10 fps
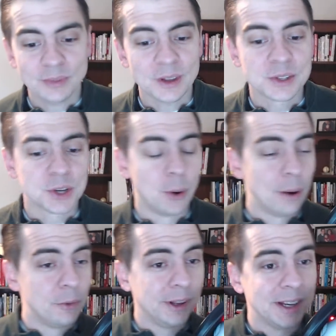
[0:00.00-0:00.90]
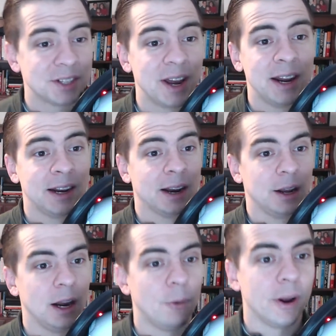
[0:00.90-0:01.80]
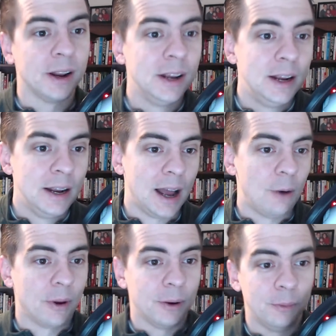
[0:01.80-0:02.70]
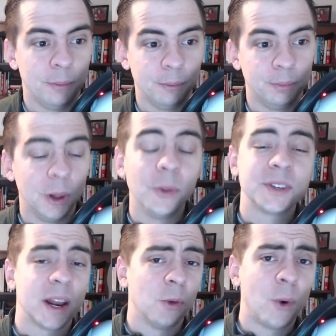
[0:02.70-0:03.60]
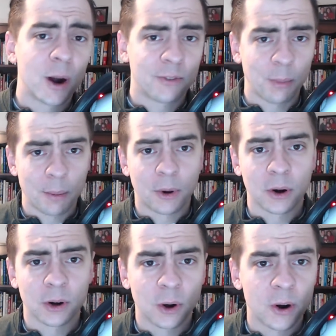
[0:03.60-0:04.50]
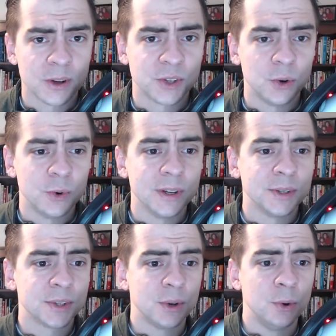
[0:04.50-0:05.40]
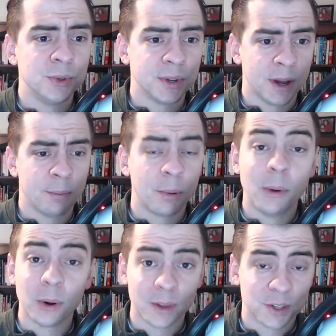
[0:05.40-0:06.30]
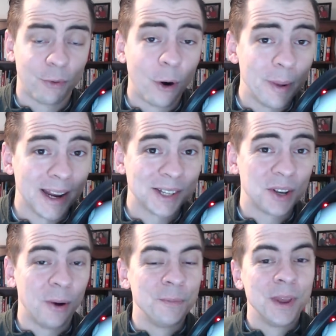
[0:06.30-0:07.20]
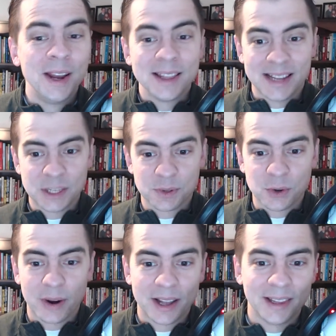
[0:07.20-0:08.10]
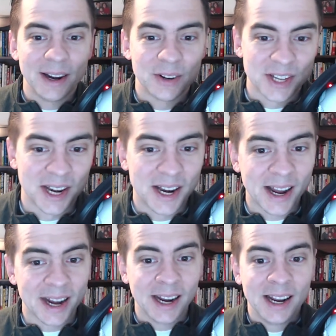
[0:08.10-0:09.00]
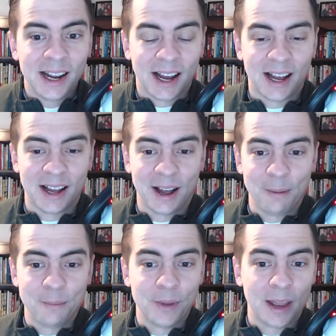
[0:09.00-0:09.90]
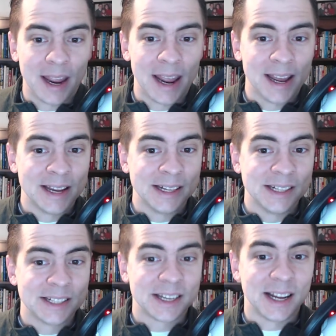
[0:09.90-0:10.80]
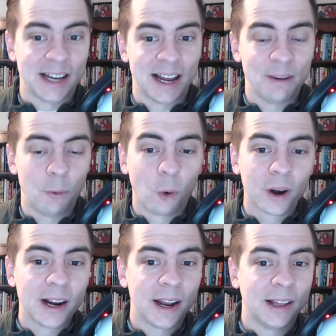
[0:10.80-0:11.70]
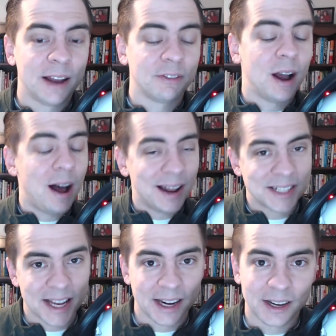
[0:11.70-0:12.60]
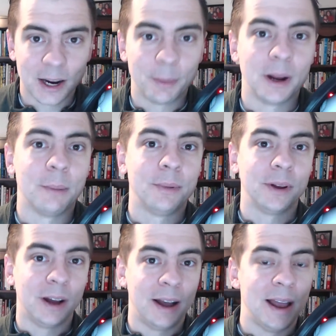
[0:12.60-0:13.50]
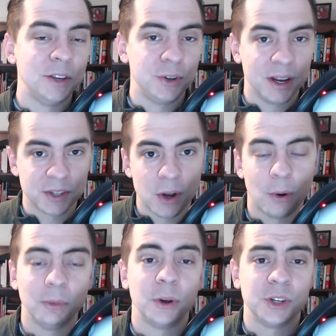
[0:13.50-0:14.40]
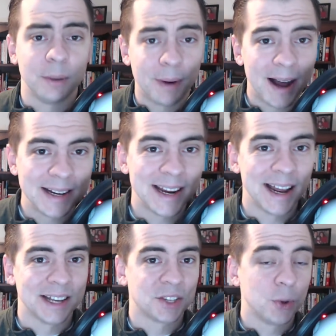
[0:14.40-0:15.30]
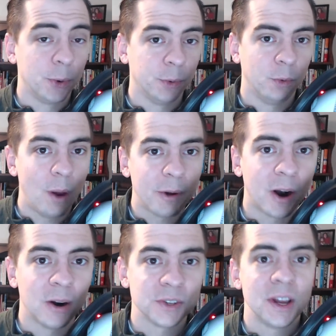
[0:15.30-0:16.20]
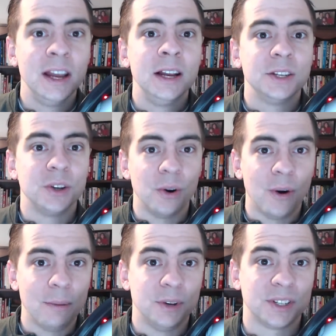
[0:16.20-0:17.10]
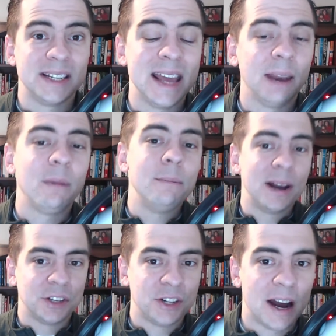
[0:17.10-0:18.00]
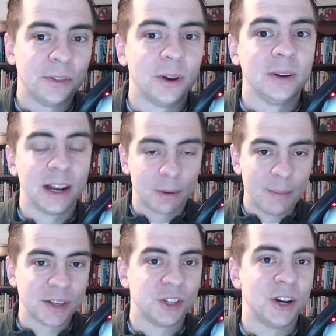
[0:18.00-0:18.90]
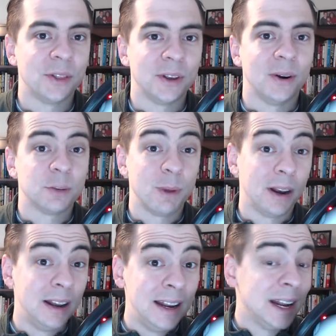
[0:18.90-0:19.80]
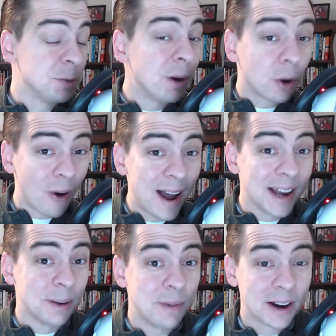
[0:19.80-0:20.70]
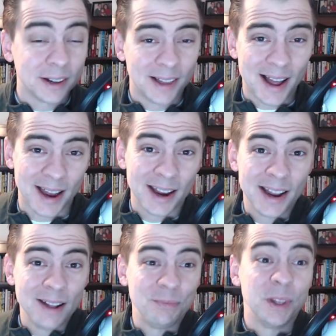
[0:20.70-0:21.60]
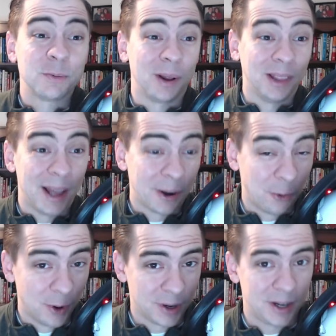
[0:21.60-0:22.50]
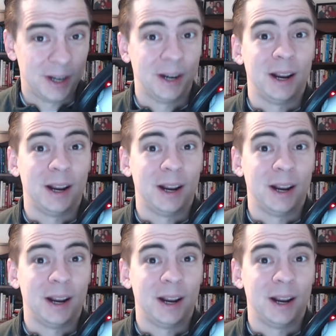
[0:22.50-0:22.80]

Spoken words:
So I'm really excited, and I want to blow this out of the water for my partner Curtis, who's promoting this for me. So that's what's going on later tonight. I've been working on a lot of content coming up. As you guys know, I'm launching a podcast sold with webinars. So I'm just getting my message out there, and it's been a grind. I'm not gonna lie. It's been a lot of work.